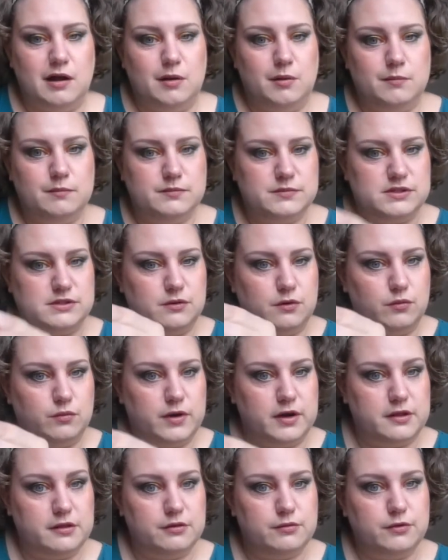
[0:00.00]
So run
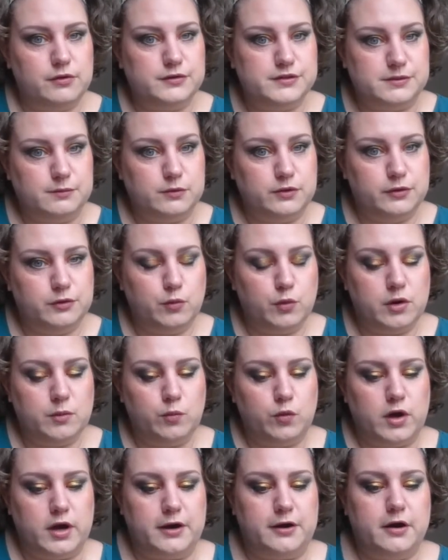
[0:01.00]
it through some lukewarm
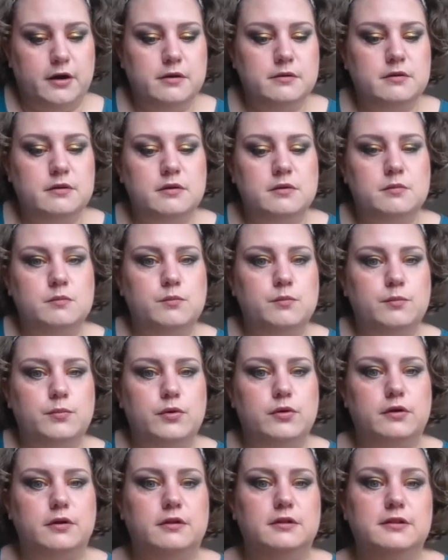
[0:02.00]
water,
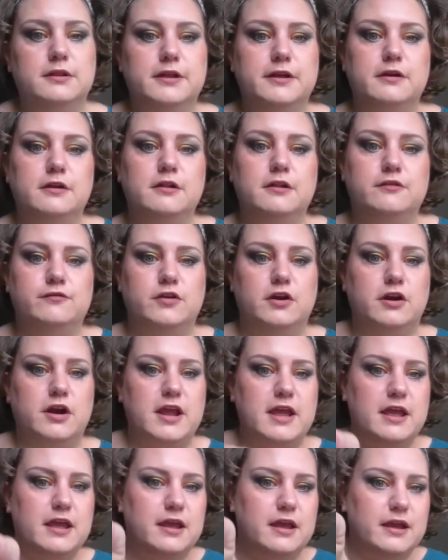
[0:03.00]
put a little of your
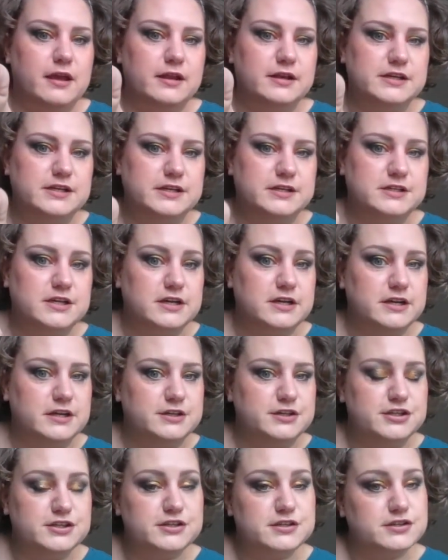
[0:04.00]
handy Dawn
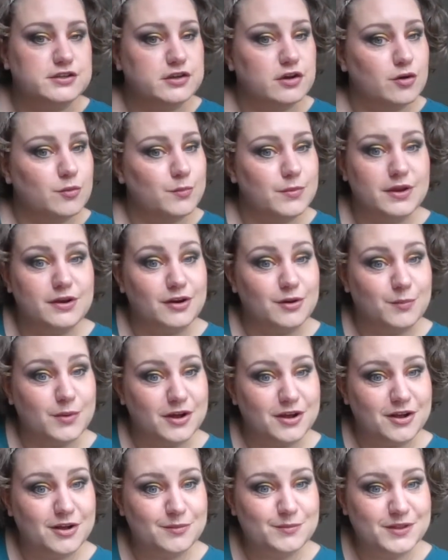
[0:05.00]
dish soap in your
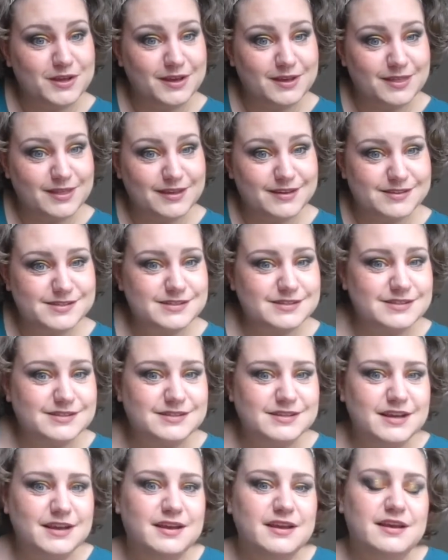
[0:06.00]
palm like this,
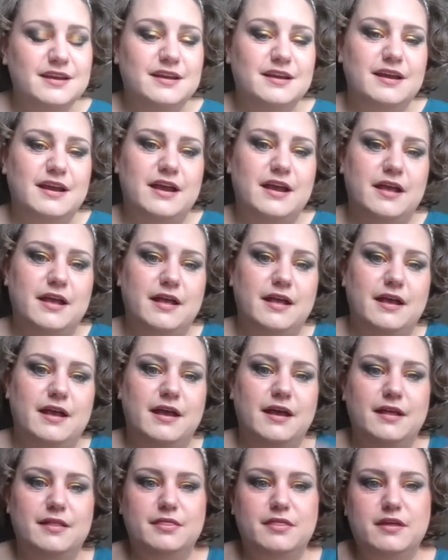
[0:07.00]

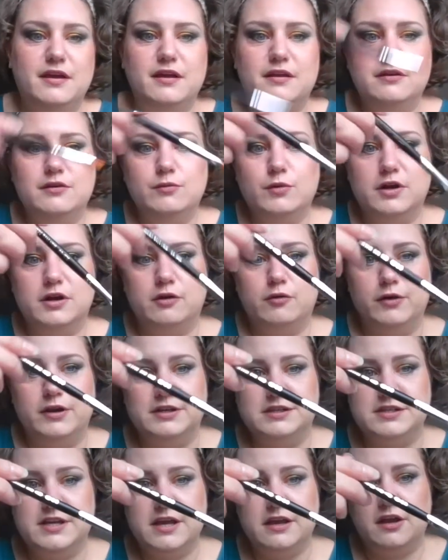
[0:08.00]
and then you are going to
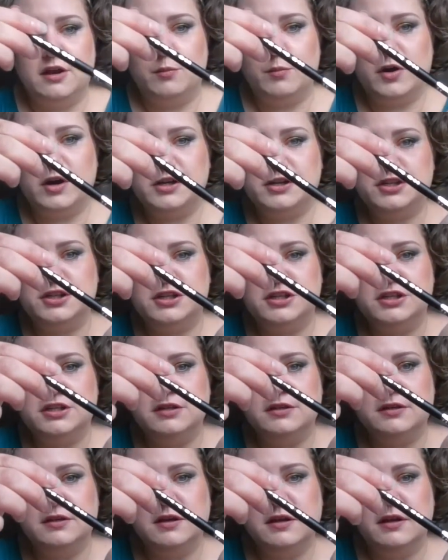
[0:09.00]
take your brush
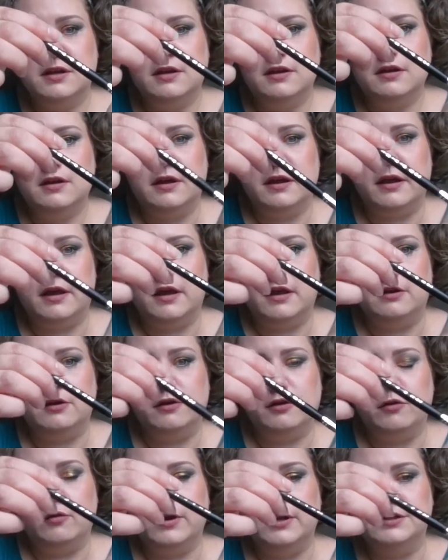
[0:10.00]
and you're
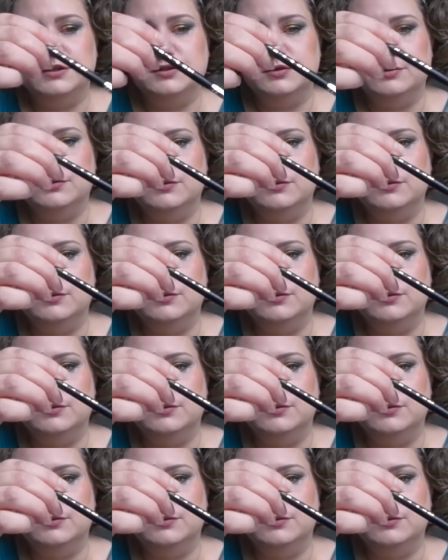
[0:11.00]
going to